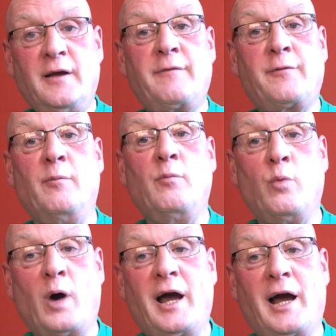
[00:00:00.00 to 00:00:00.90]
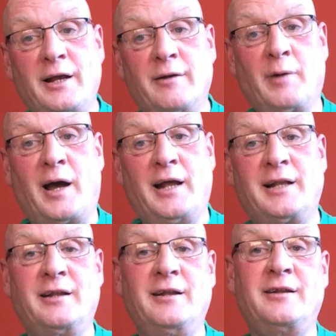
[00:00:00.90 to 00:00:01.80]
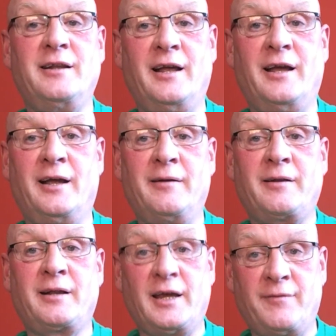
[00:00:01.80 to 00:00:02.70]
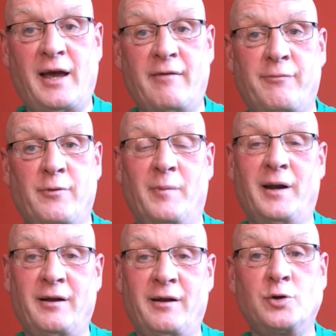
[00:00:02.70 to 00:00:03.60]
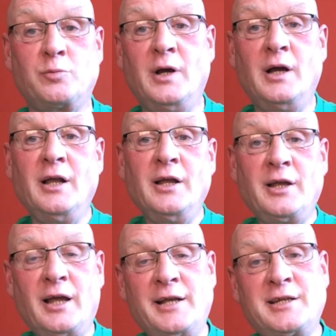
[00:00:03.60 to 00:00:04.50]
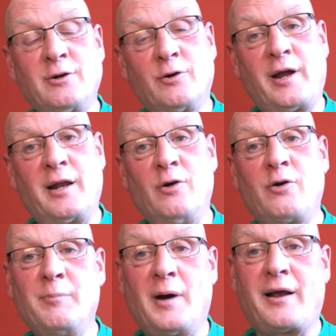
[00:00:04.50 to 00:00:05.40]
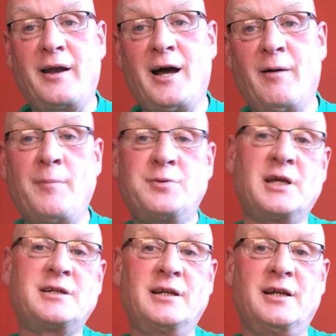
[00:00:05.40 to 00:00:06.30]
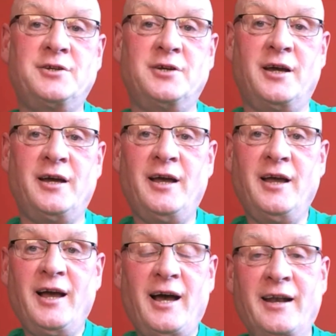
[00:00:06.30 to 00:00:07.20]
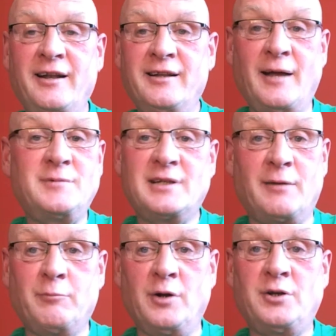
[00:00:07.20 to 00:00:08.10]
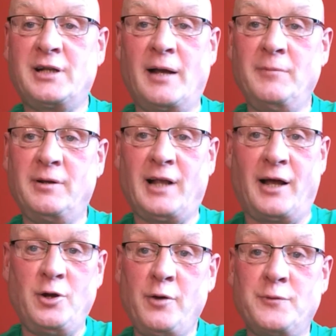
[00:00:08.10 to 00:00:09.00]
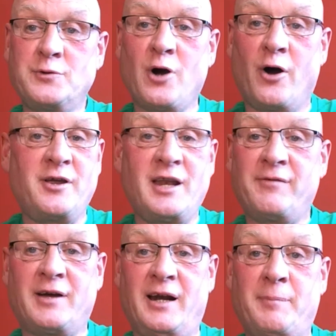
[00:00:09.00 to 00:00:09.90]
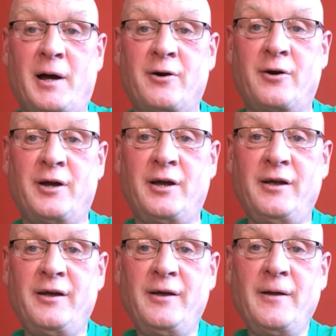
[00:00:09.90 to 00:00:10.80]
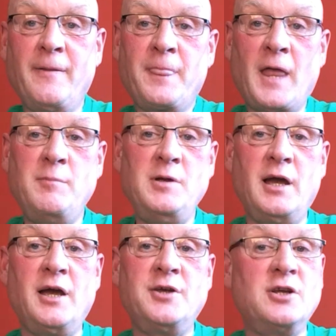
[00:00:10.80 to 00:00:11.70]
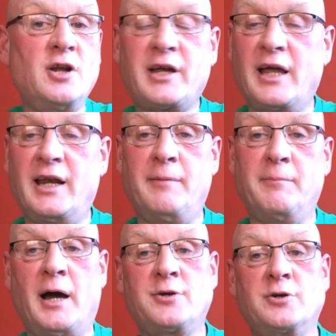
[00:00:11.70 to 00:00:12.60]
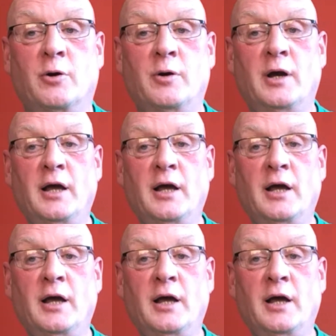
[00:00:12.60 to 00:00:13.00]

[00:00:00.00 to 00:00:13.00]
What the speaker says: from why I didn't give it everything. Because it's all right looking back now. I'm 60 this year. And then once that youth is gone, you're never getting it back, are you? Them years, you're not getting them back. So